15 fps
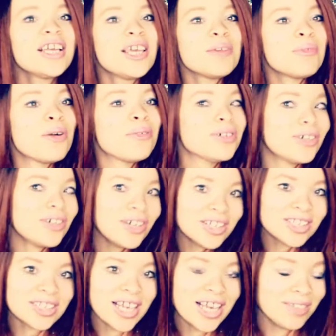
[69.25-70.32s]
Keep up with
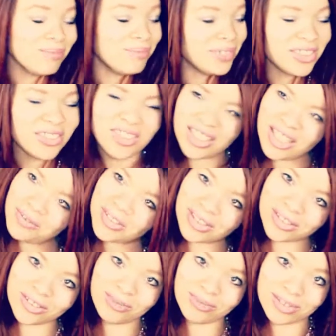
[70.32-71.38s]
us and leave us
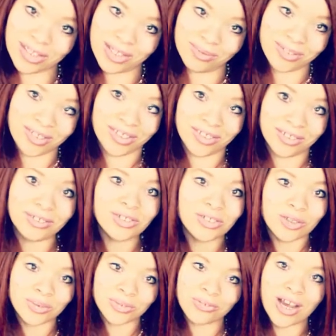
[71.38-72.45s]
a thumbs up.
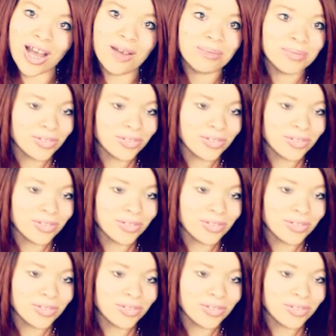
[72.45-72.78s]
Subscribe.